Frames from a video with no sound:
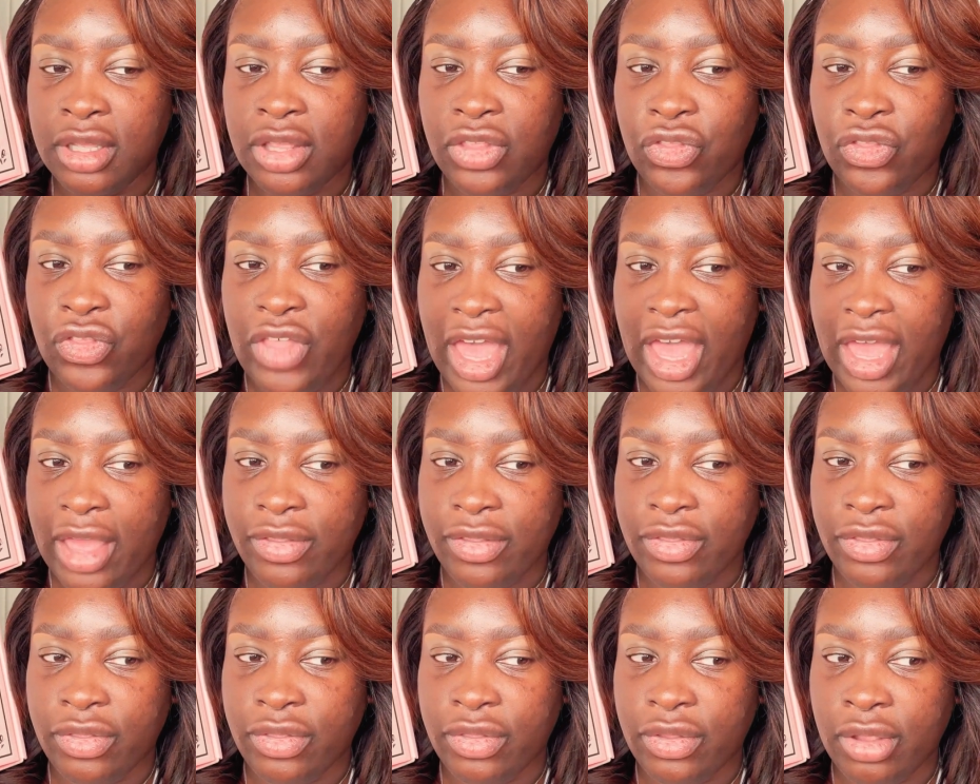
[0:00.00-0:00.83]

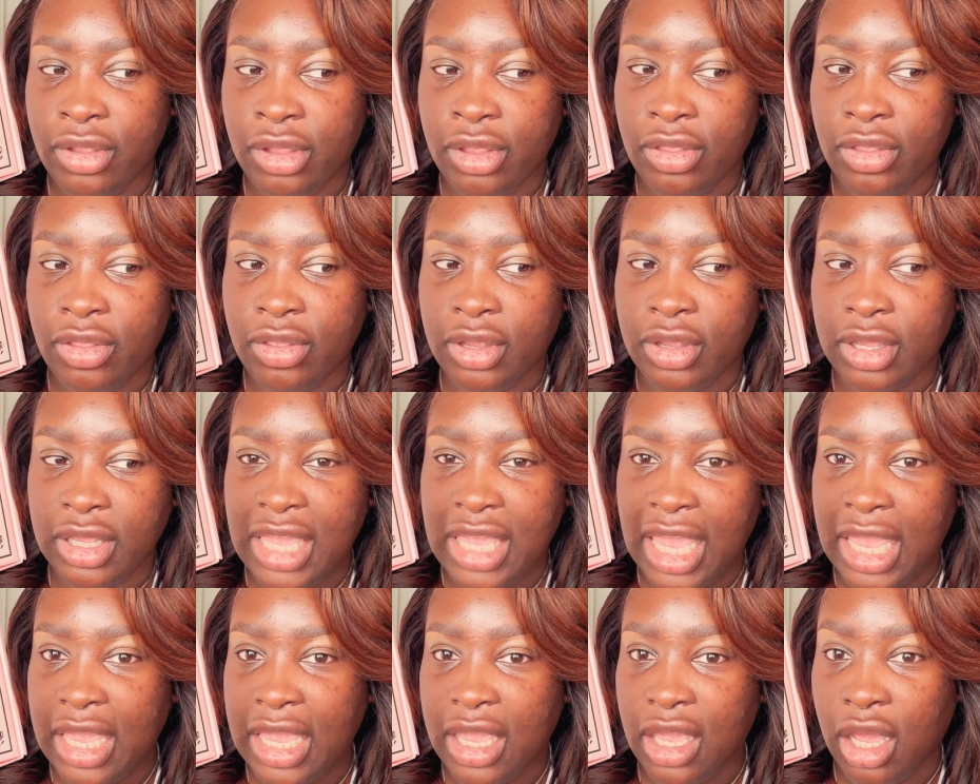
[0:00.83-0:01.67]
than
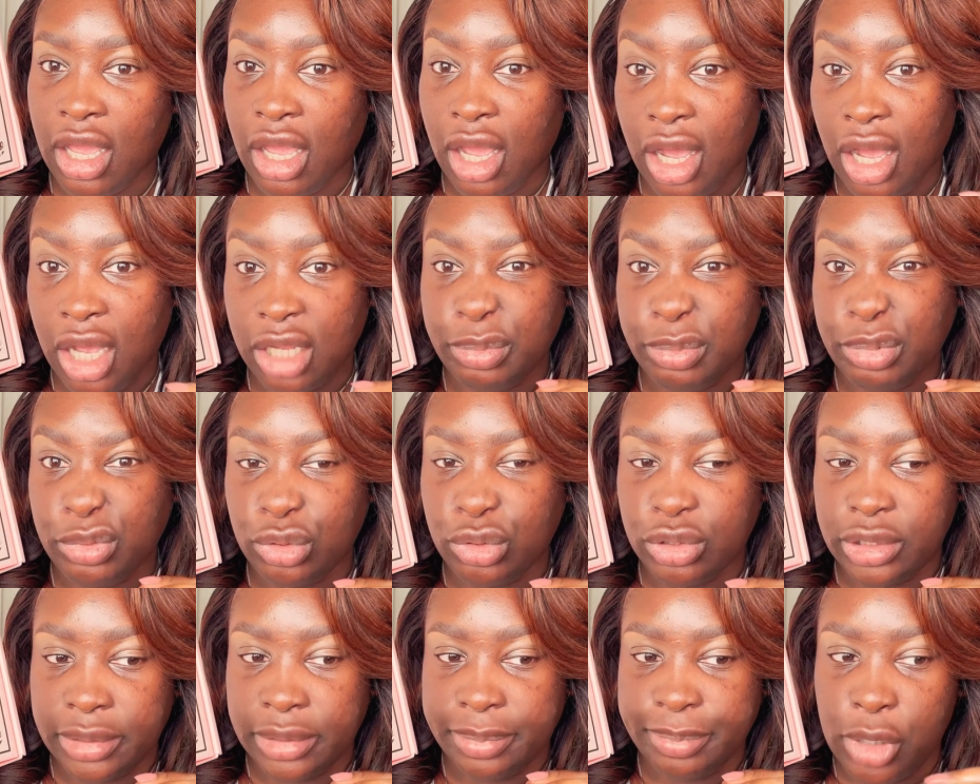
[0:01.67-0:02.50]
getting a
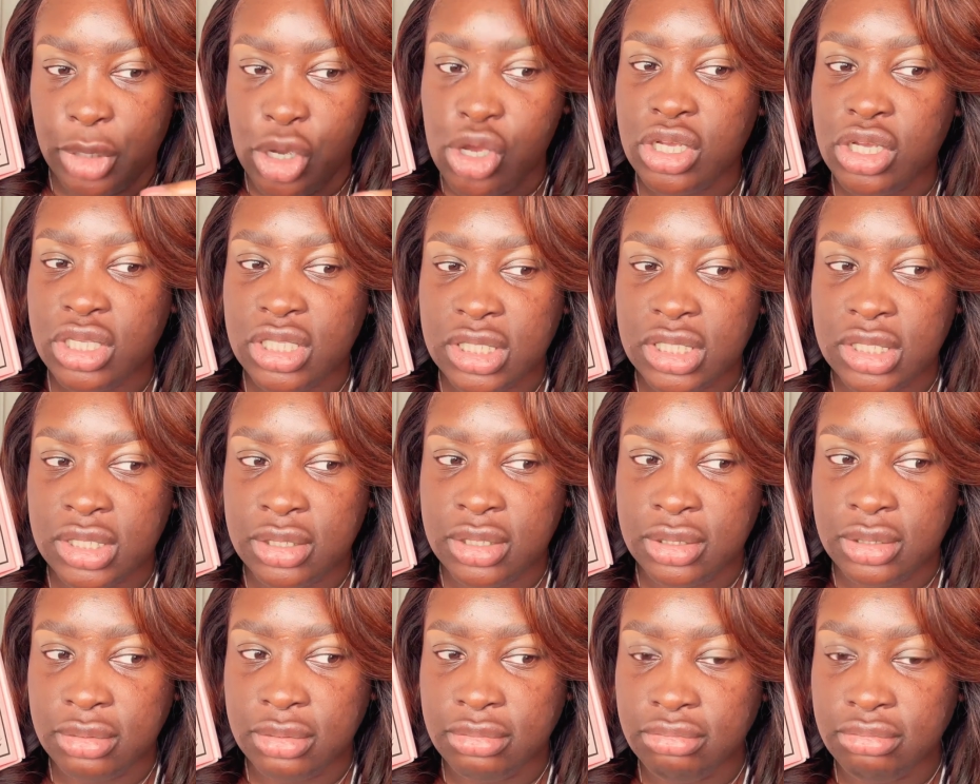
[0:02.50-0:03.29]
cardboard box.